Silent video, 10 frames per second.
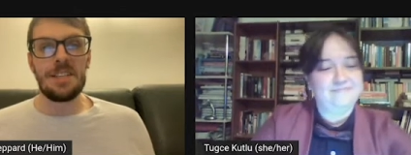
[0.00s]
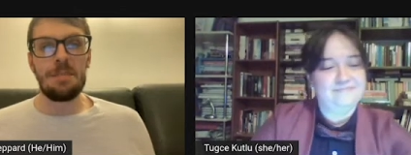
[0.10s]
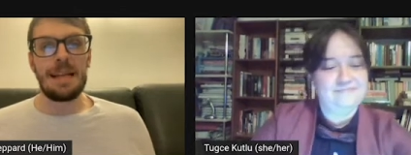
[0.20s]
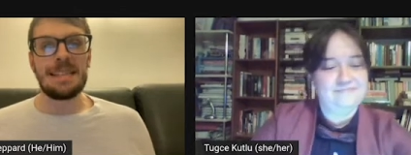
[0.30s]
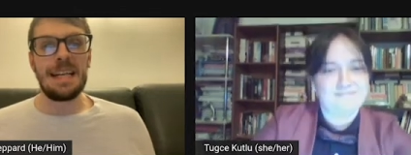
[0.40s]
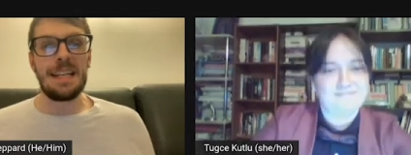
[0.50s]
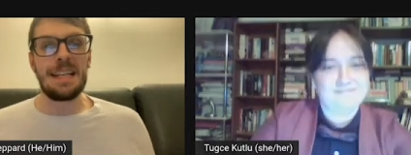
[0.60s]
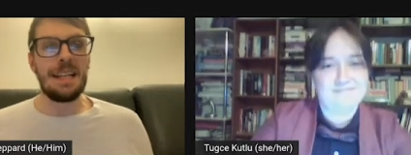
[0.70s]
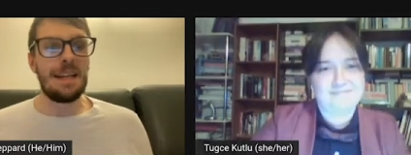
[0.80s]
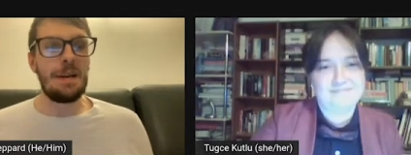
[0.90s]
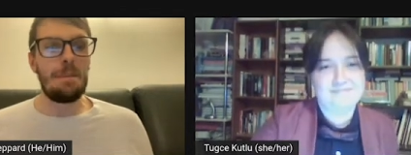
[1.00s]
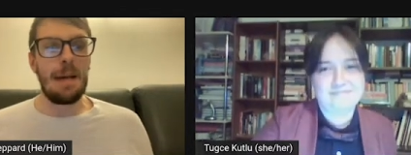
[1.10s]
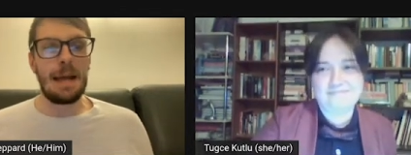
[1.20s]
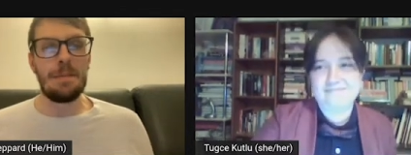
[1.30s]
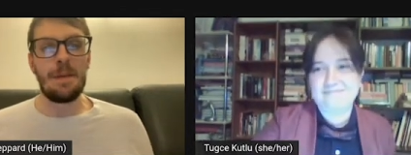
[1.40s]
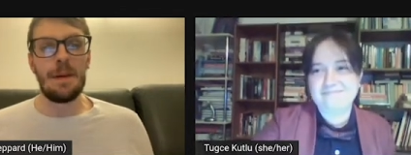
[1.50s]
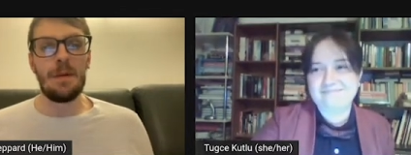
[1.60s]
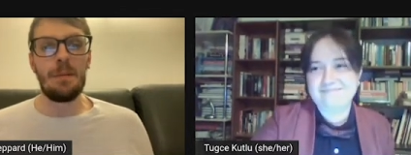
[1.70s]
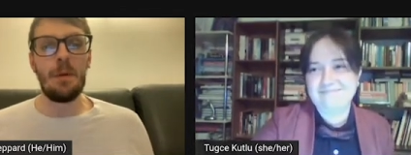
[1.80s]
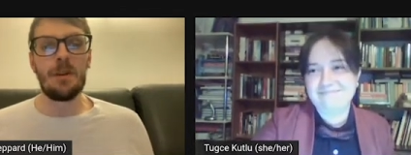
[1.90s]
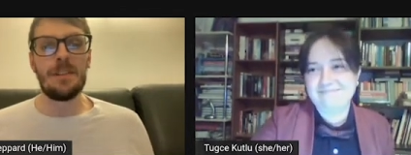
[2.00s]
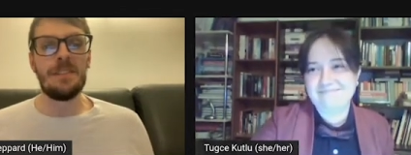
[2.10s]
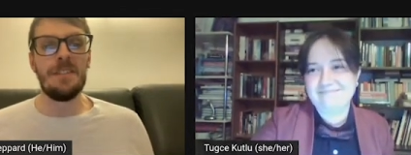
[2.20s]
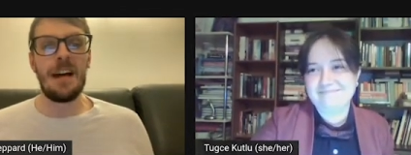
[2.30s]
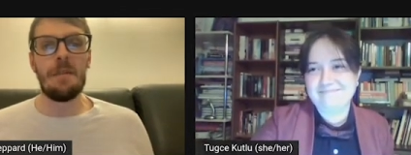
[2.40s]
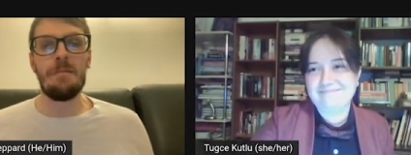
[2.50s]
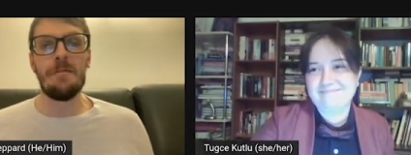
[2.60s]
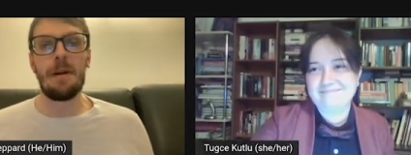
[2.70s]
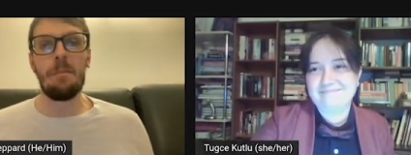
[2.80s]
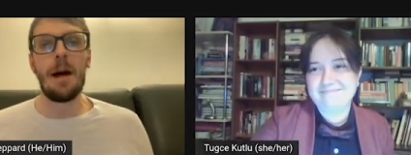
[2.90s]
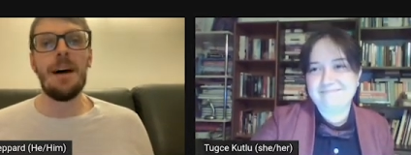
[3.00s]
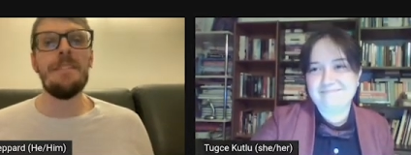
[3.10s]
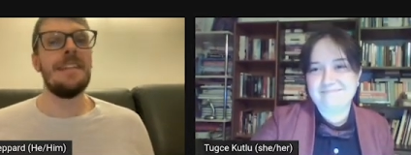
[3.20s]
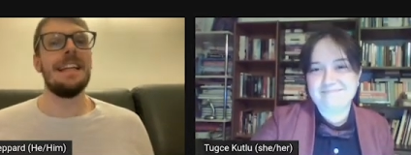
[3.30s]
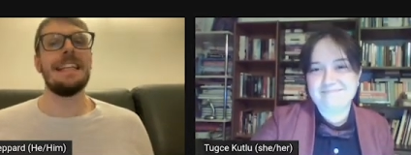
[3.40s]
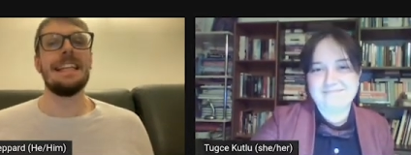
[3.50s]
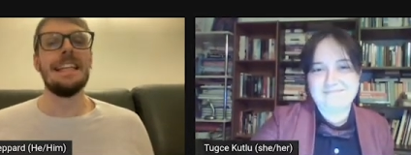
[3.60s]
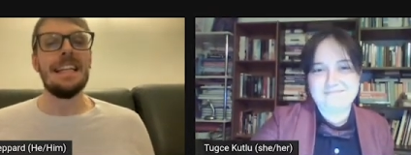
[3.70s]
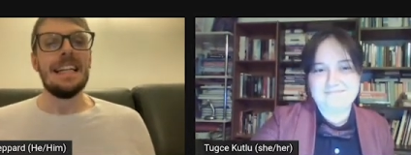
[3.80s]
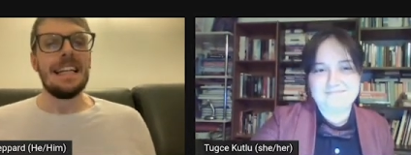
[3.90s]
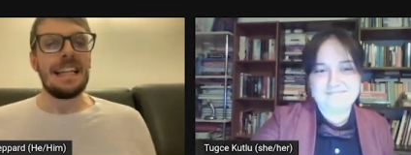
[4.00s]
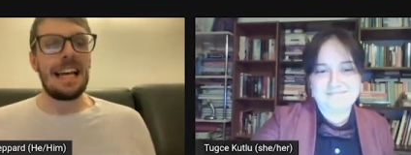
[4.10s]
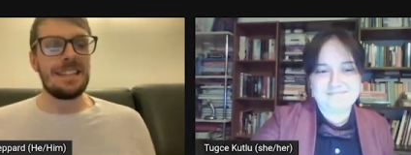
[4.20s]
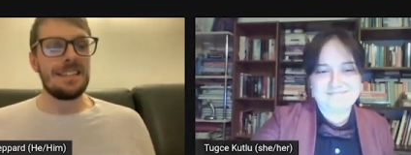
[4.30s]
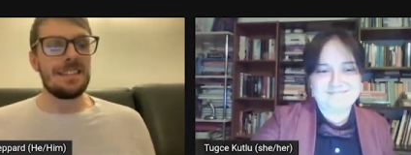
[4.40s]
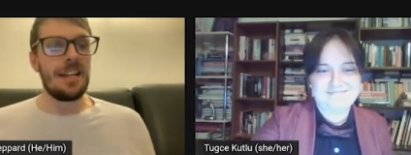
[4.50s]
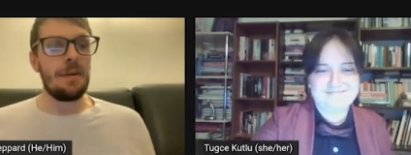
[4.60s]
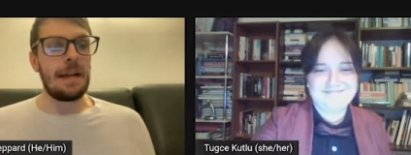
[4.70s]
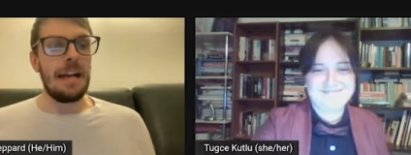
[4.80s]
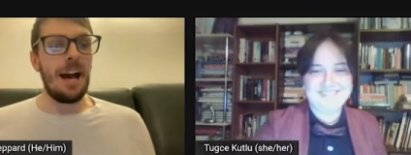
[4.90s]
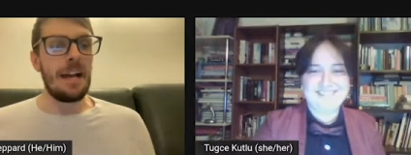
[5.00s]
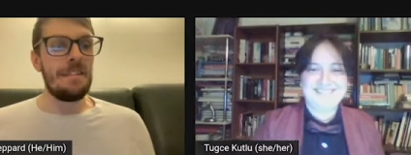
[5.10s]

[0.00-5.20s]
Speaker 1: a spectacular paper, one um, that perfectly gets us going. I